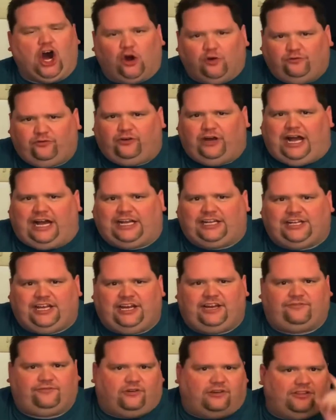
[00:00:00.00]
I can hit it
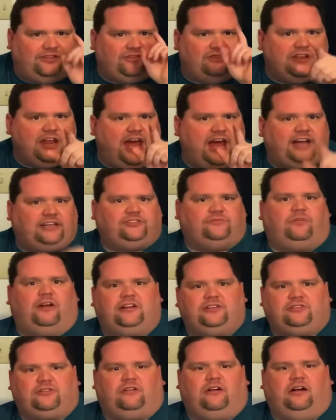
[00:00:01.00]
for the next
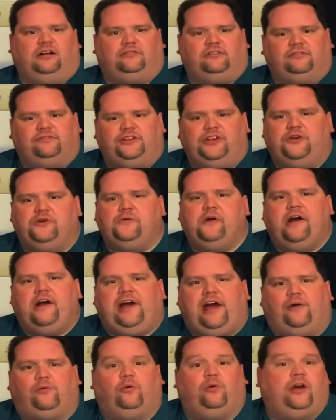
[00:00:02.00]
restaurant review, and
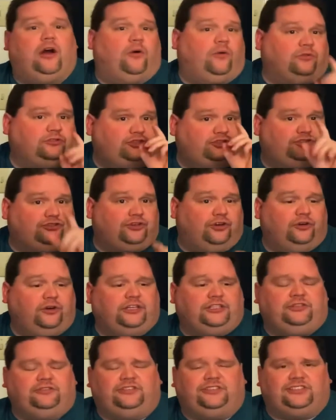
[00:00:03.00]
we'll go to it, and you
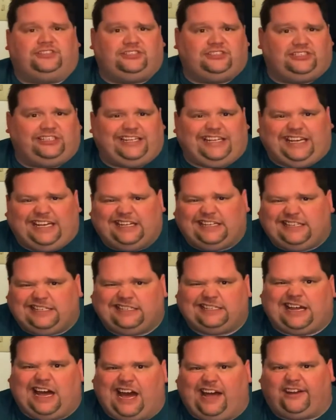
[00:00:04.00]
can see
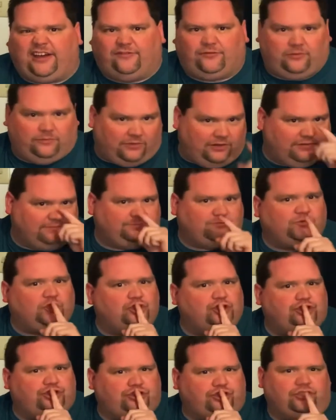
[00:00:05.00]
inside of it. But
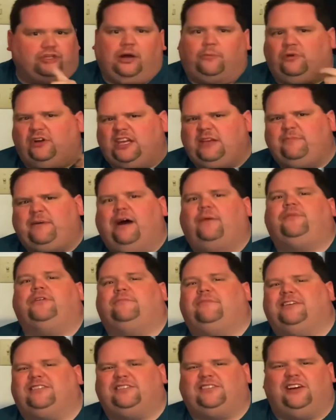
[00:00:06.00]
I'm going to keep that one to
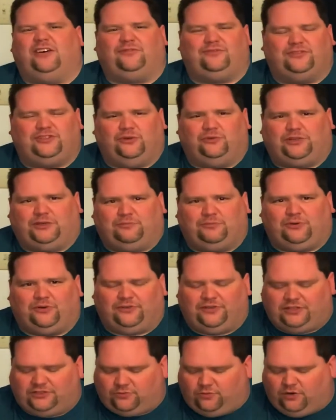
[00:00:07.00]
myself until we can pull
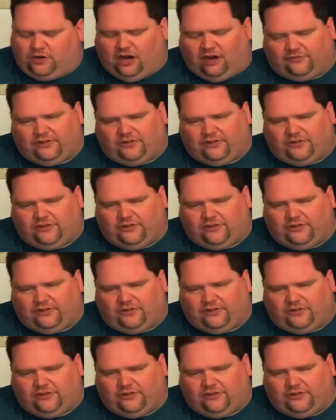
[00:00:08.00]
this one off.